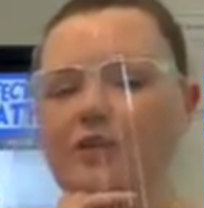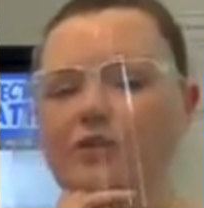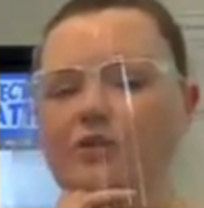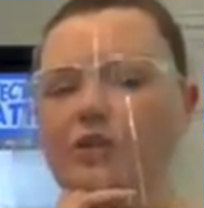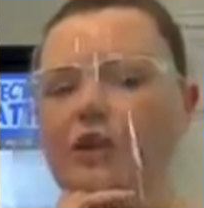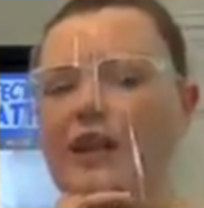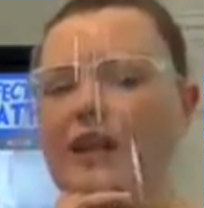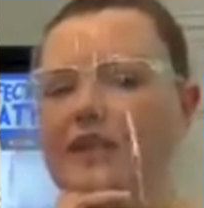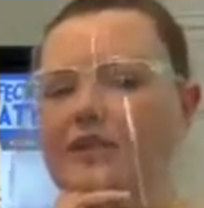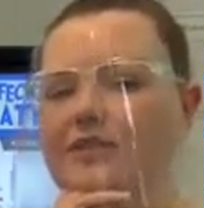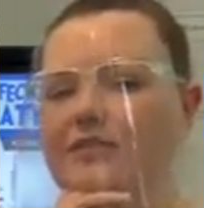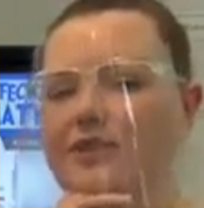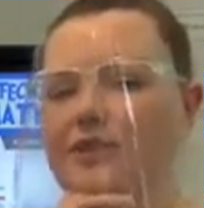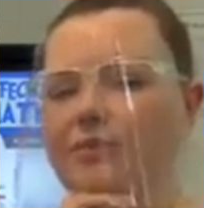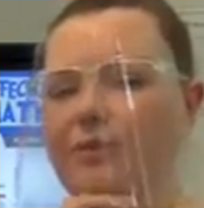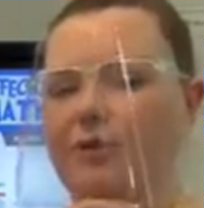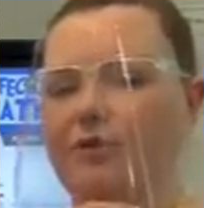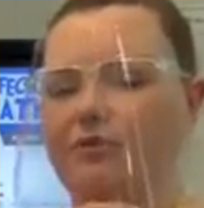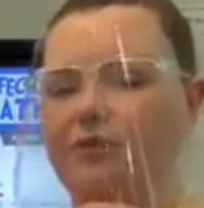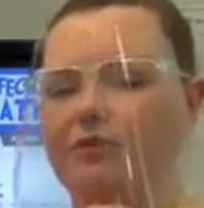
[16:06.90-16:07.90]
Not 8 divided
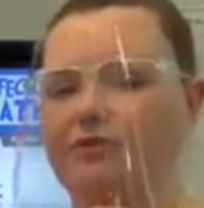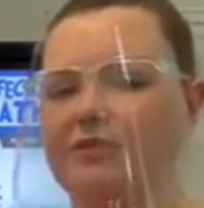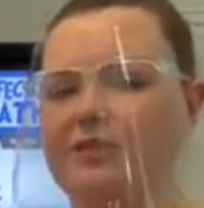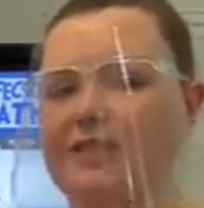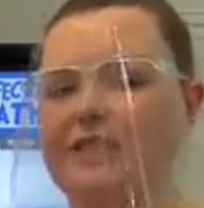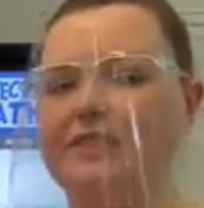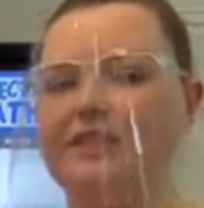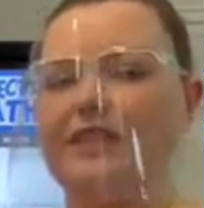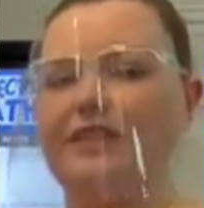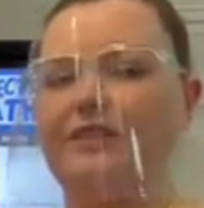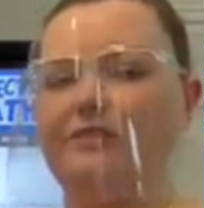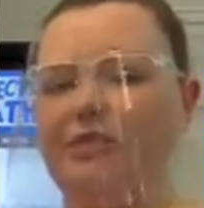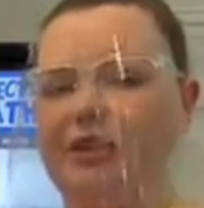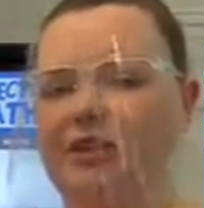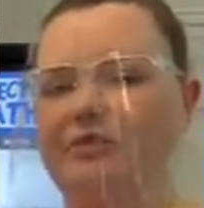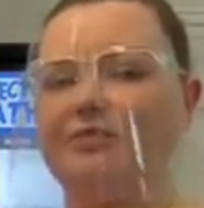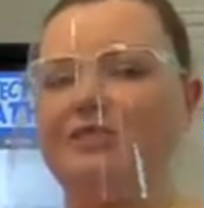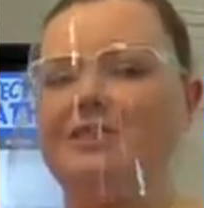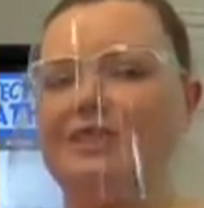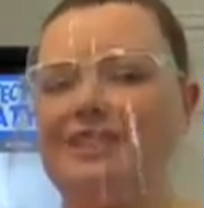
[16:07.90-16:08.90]
by 360,
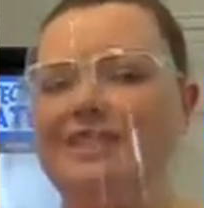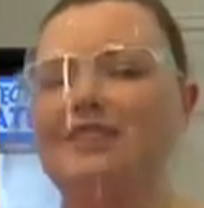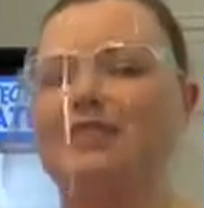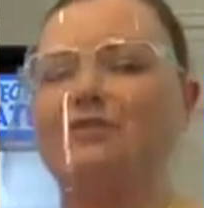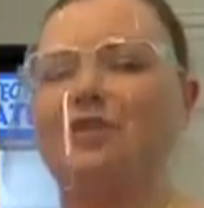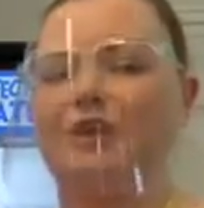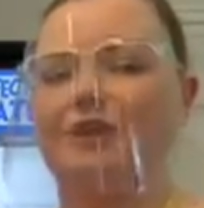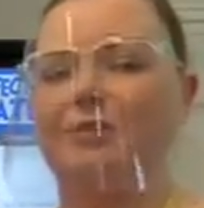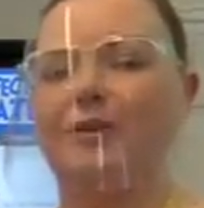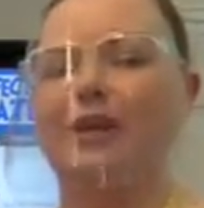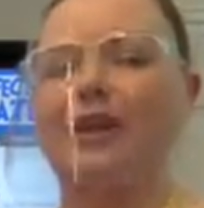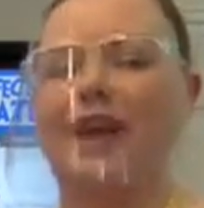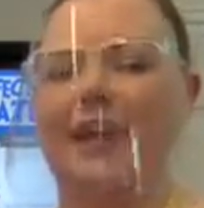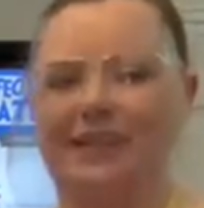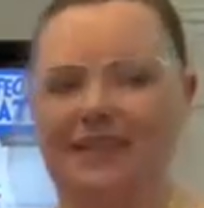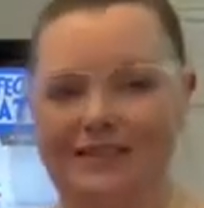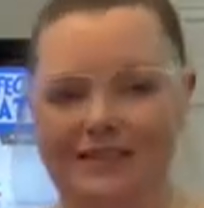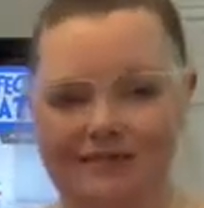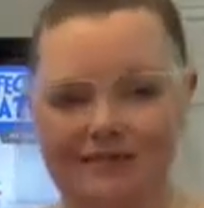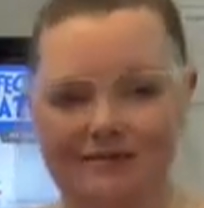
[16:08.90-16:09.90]
360 divided by
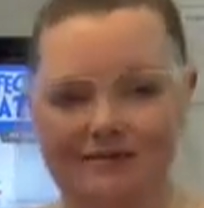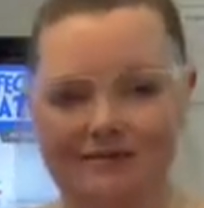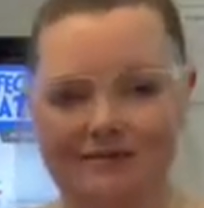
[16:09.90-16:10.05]
8.